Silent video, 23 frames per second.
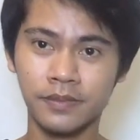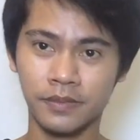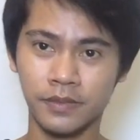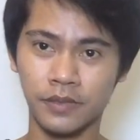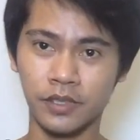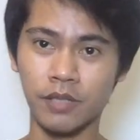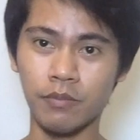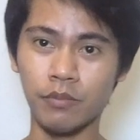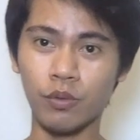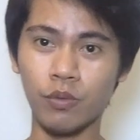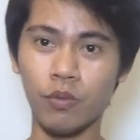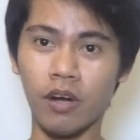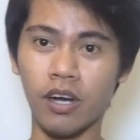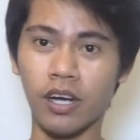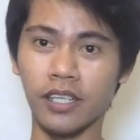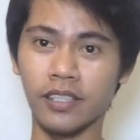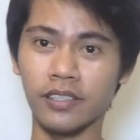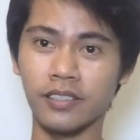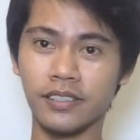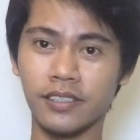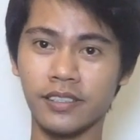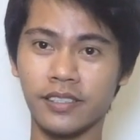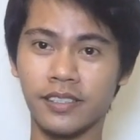Number
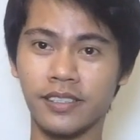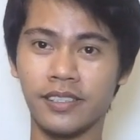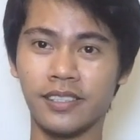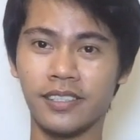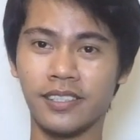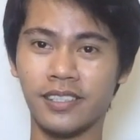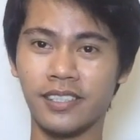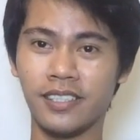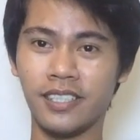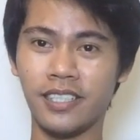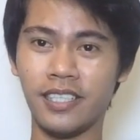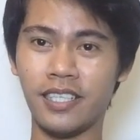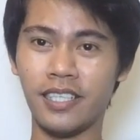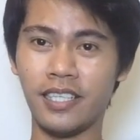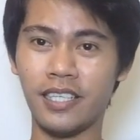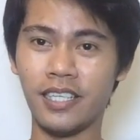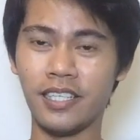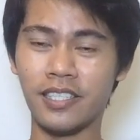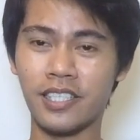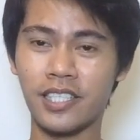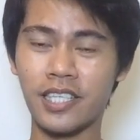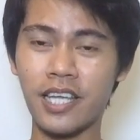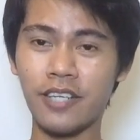1,
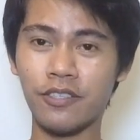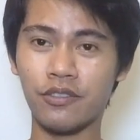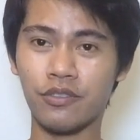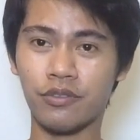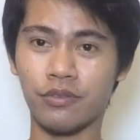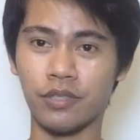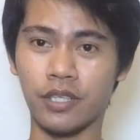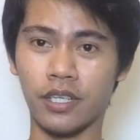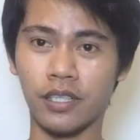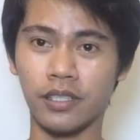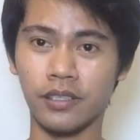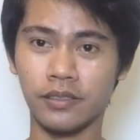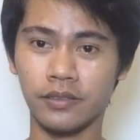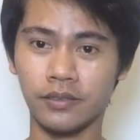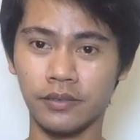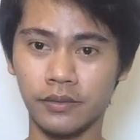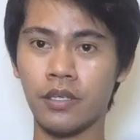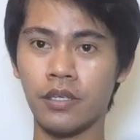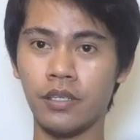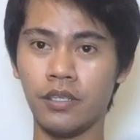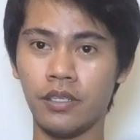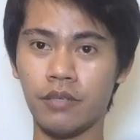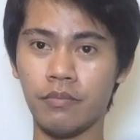etc.
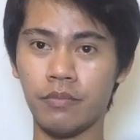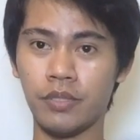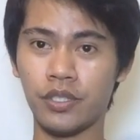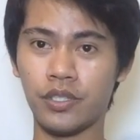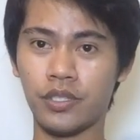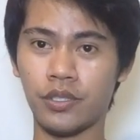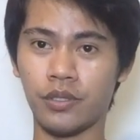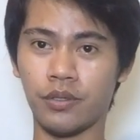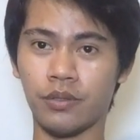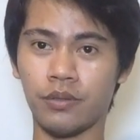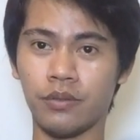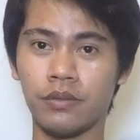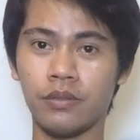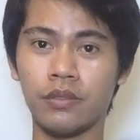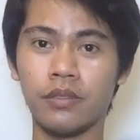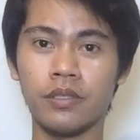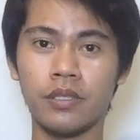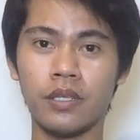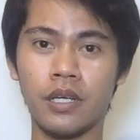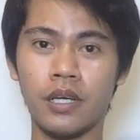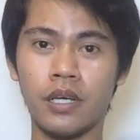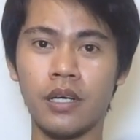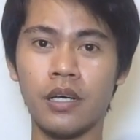Number
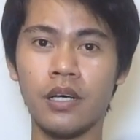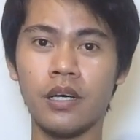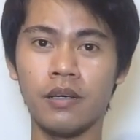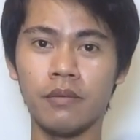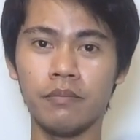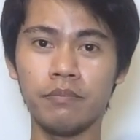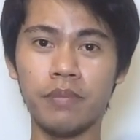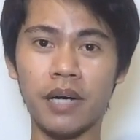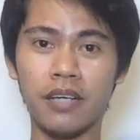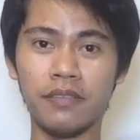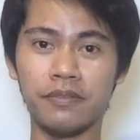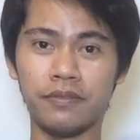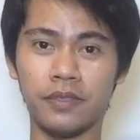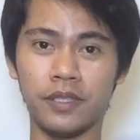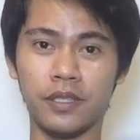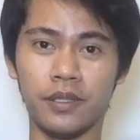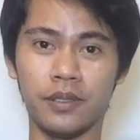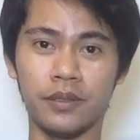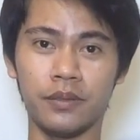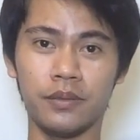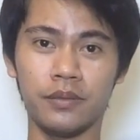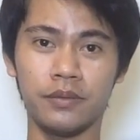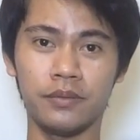2,
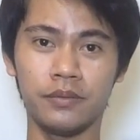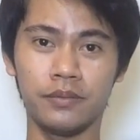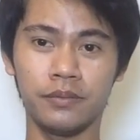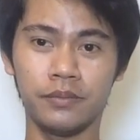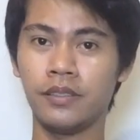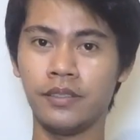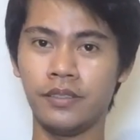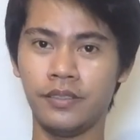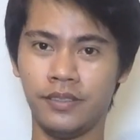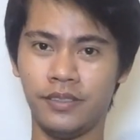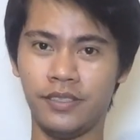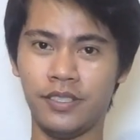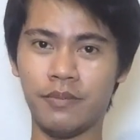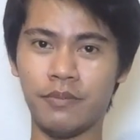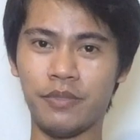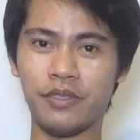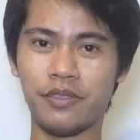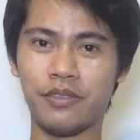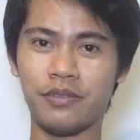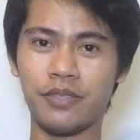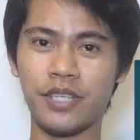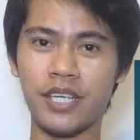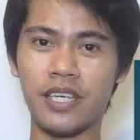buffalo. Number
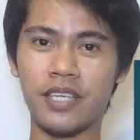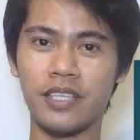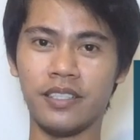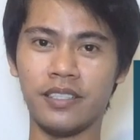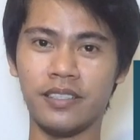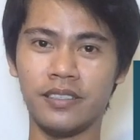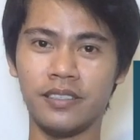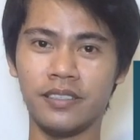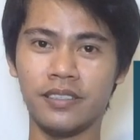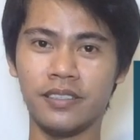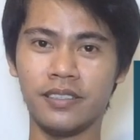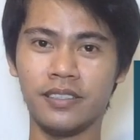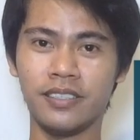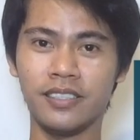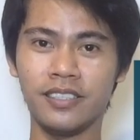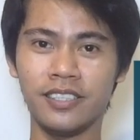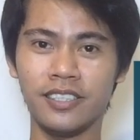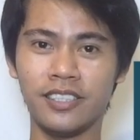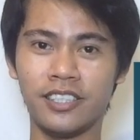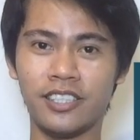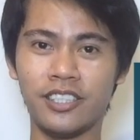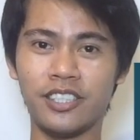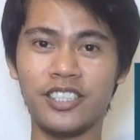3,
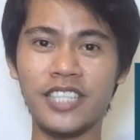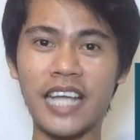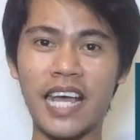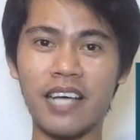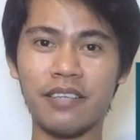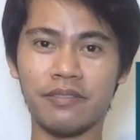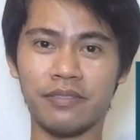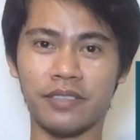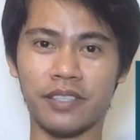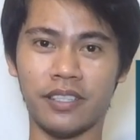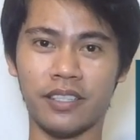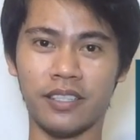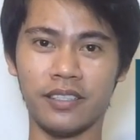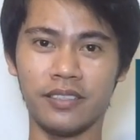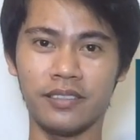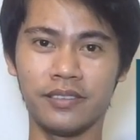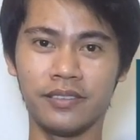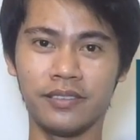cadaver.